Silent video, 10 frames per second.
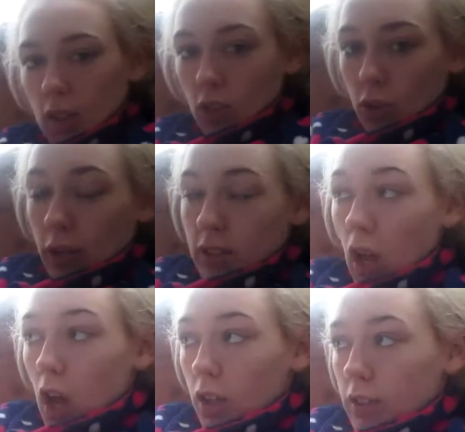So I
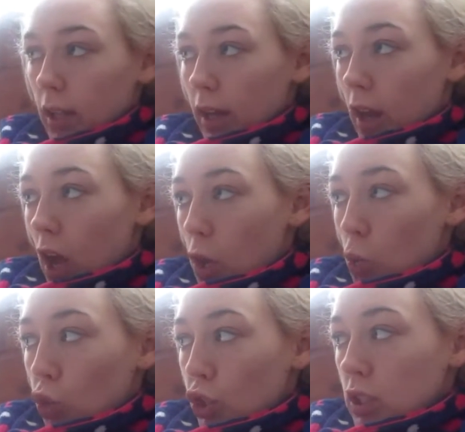thought that I
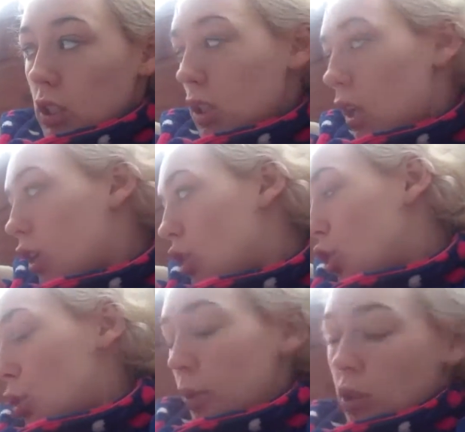would
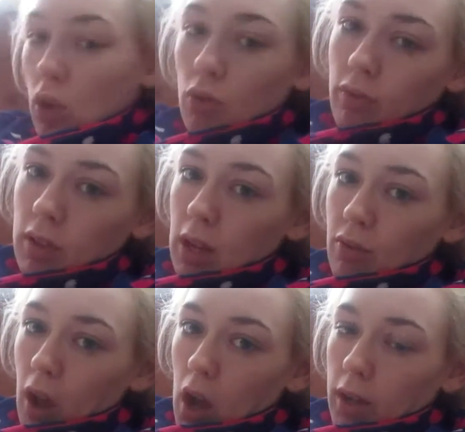do a 2-day
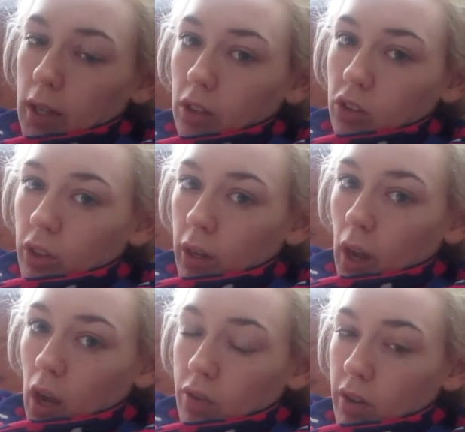vlog. Yesterday
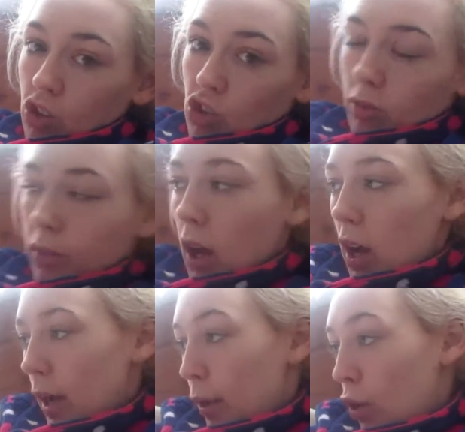I finished a
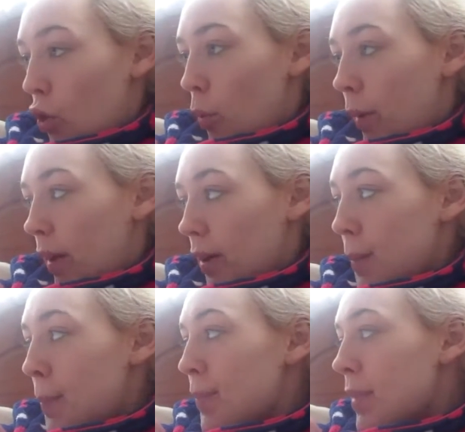vlog out of nowhere.
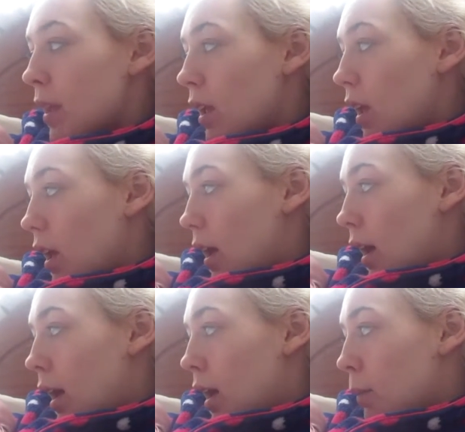
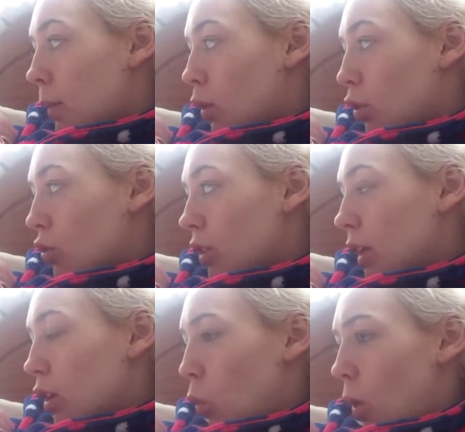I don't
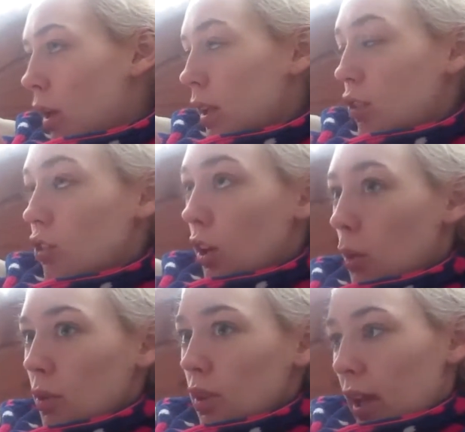really know why.
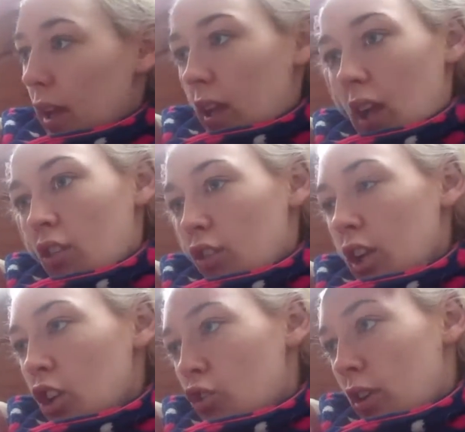Yesterday was like a
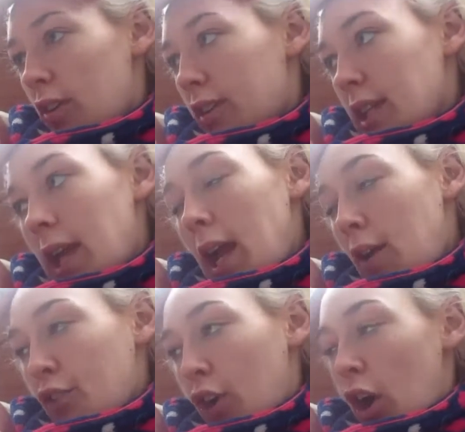really dreary day
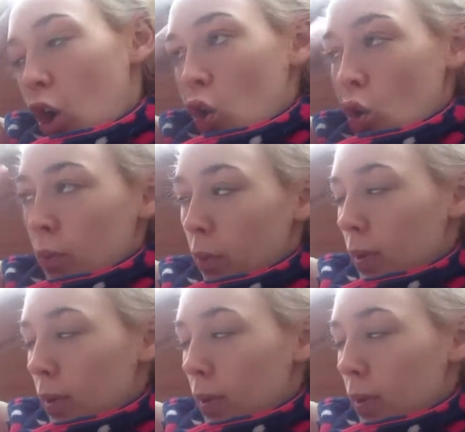after I got home.